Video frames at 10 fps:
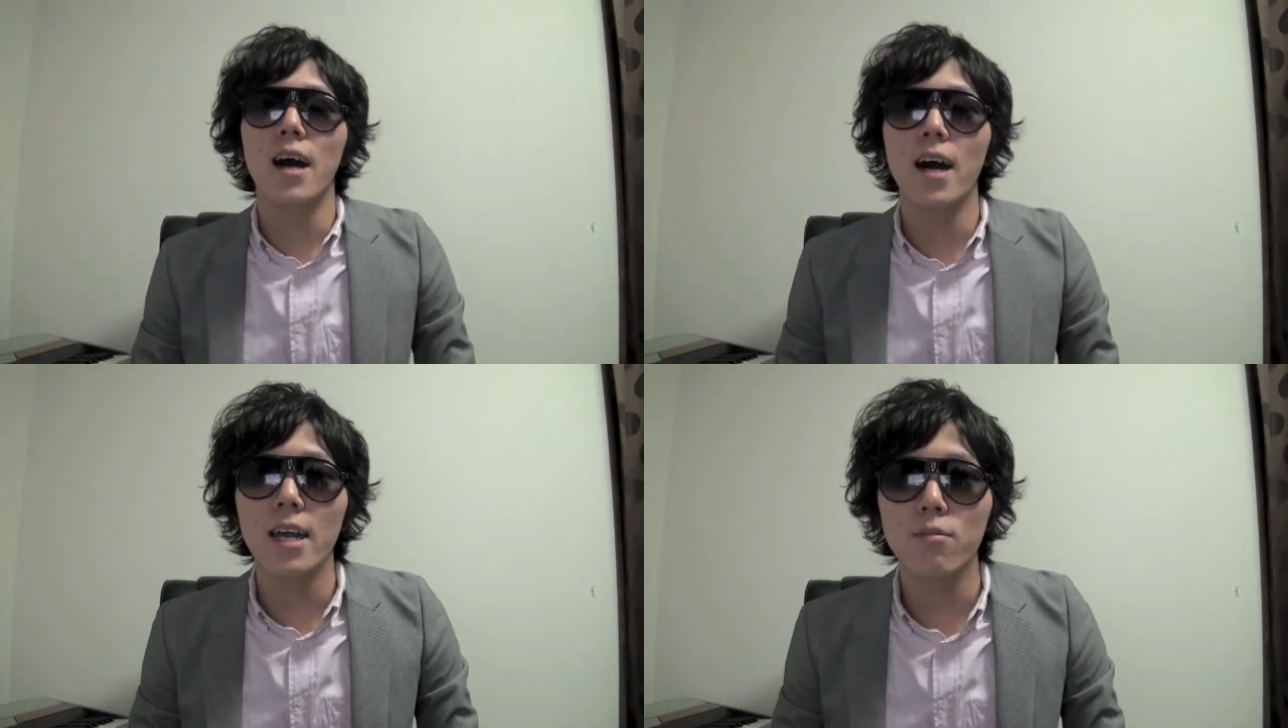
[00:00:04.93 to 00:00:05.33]

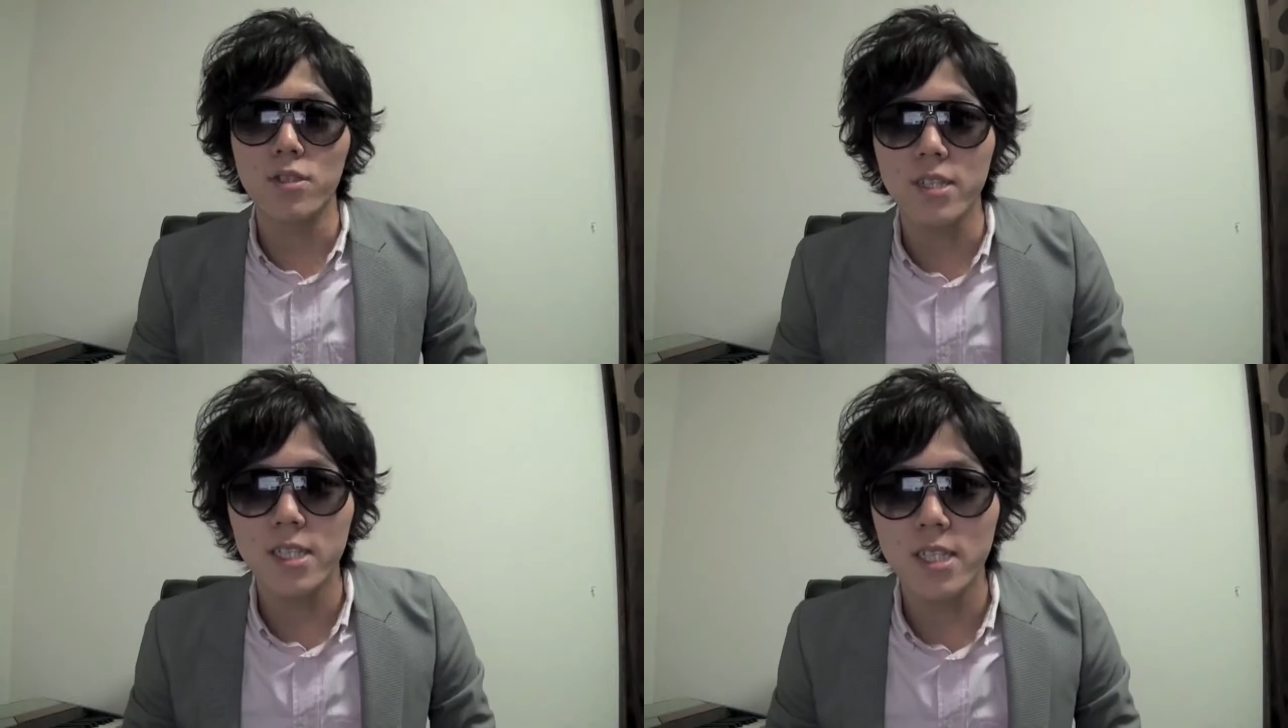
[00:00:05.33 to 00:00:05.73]
I have
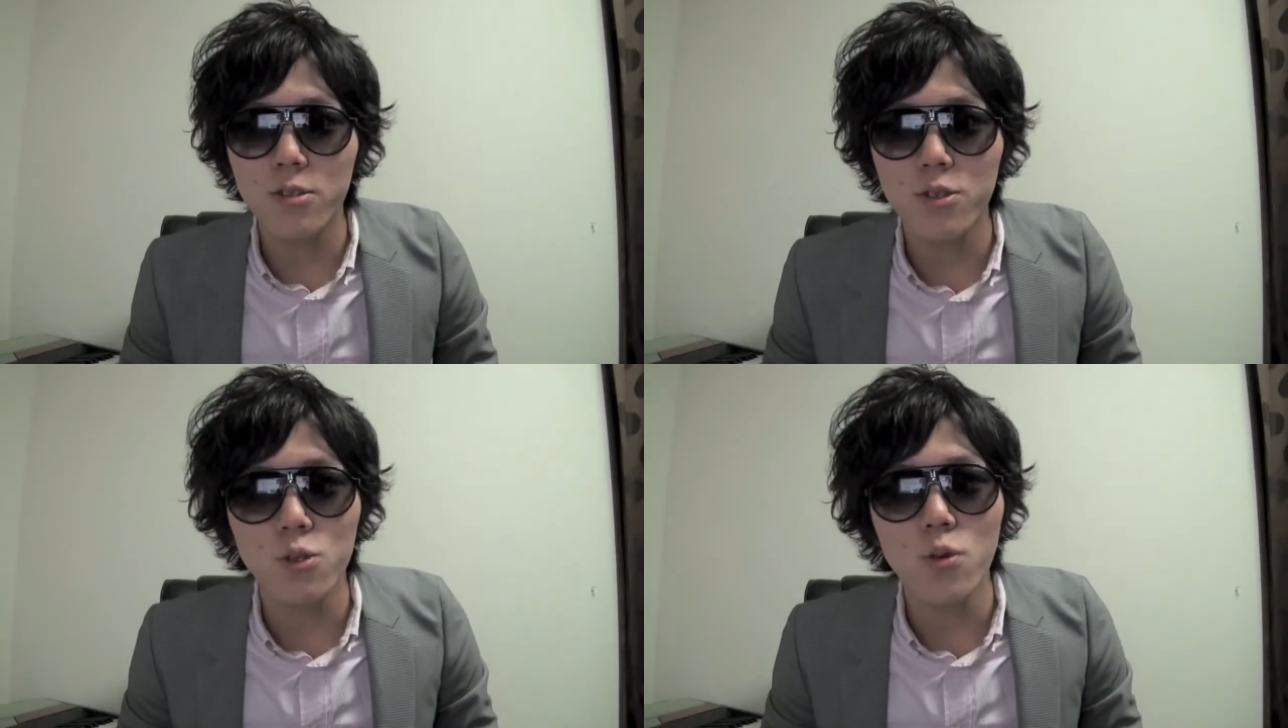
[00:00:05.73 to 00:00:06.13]
reached
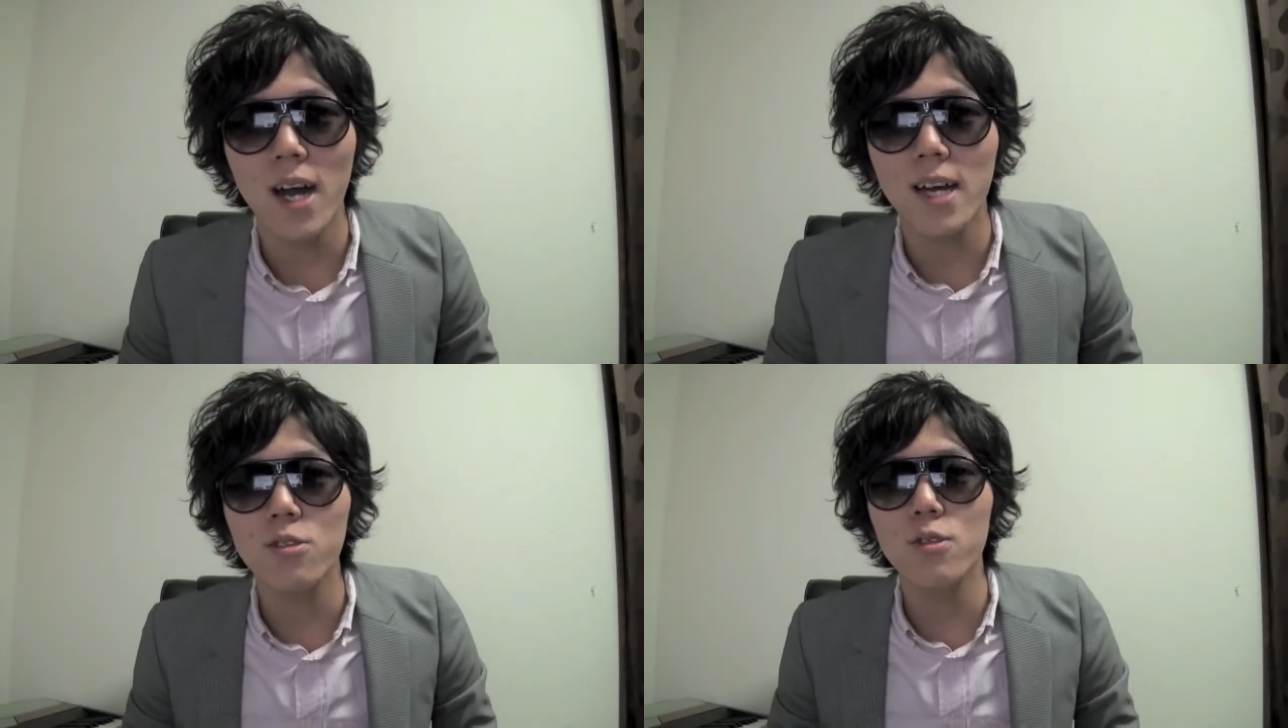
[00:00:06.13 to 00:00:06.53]

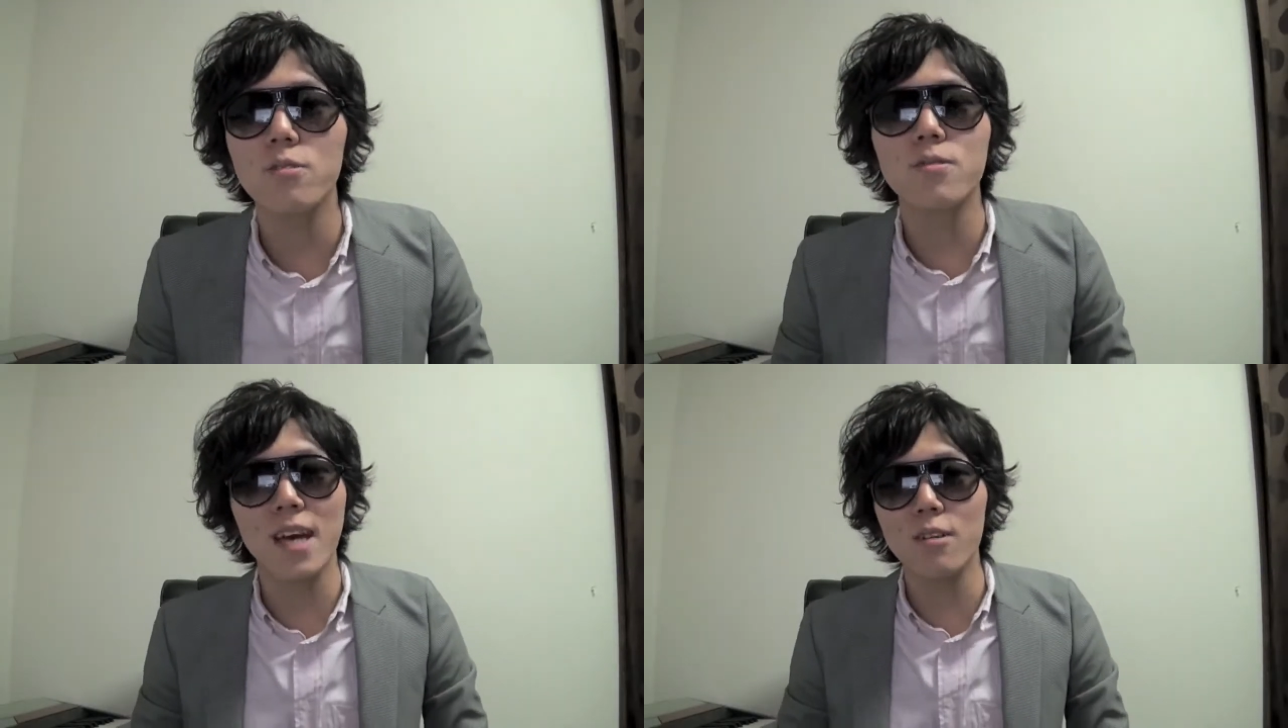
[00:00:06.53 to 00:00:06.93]

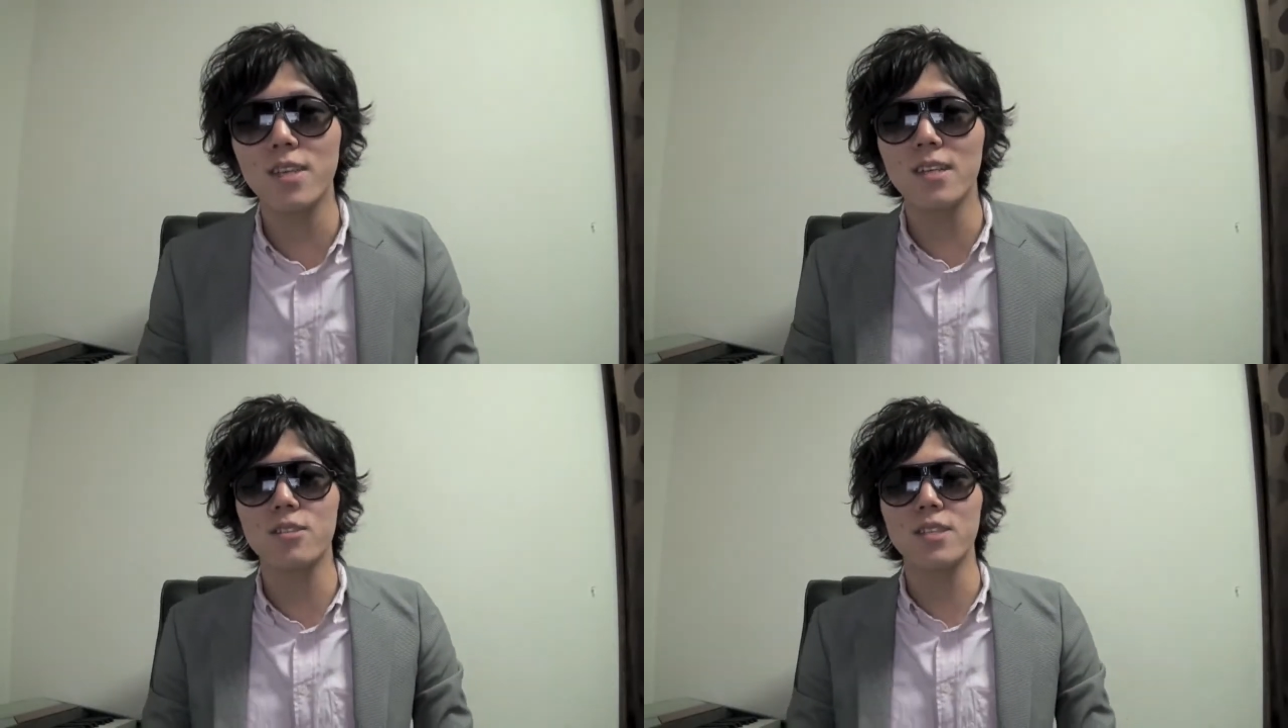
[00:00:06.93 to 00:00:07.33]
200,000